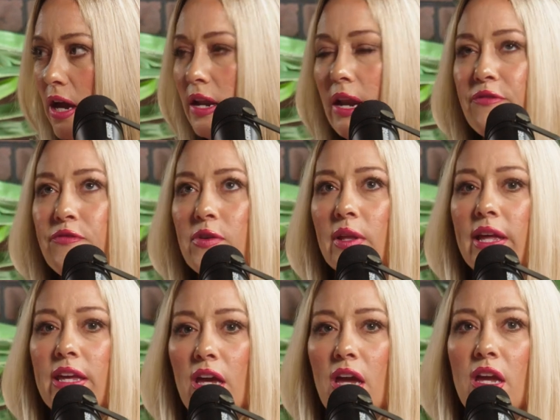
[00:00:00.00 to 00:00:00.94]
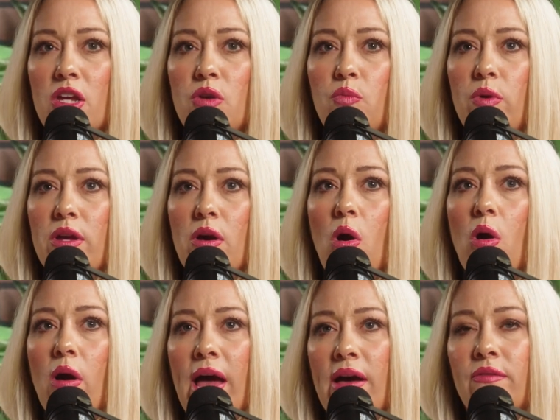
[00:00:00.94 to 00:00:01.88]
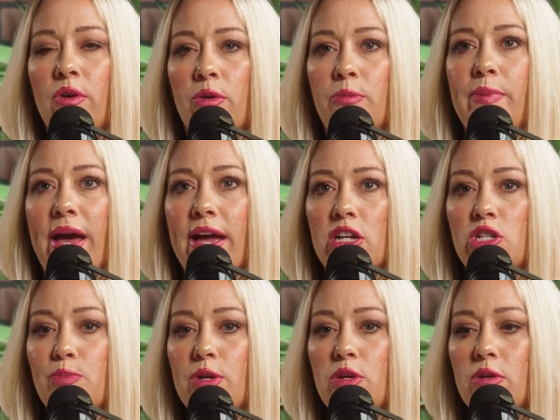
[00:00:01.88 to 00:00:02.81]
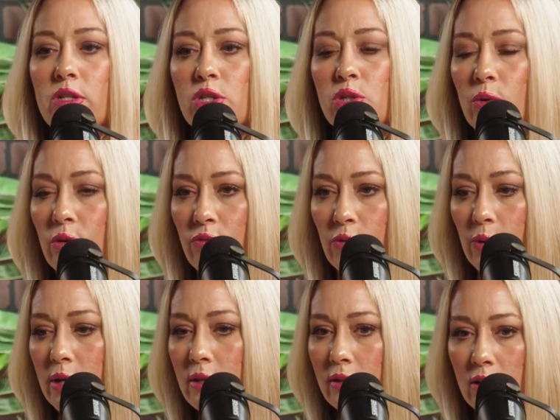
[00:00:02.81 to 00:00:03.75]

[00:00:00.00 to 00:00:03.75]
And I feel like we all have our own baggage, but you can sort through it.